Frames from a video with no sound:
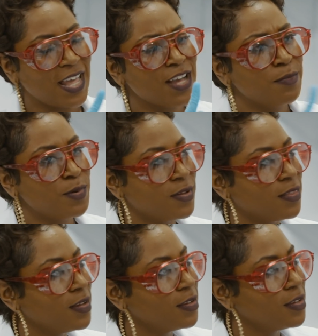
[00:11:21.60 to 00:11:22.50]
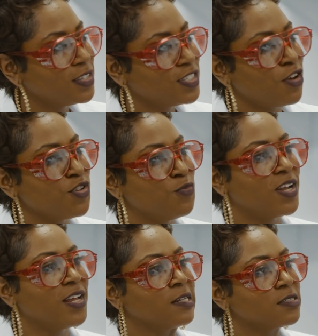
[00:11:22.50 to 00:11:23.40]
That could be one thing. So you
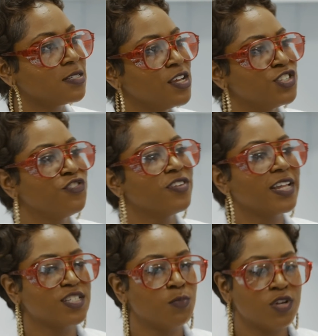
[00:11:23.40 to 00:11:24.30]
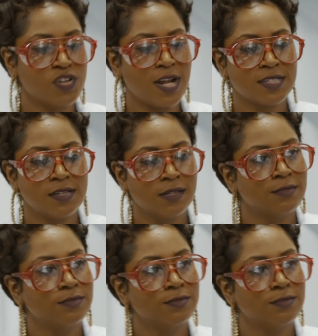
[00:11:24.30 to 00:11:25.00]
want it? Do you feel like it's moisturizing?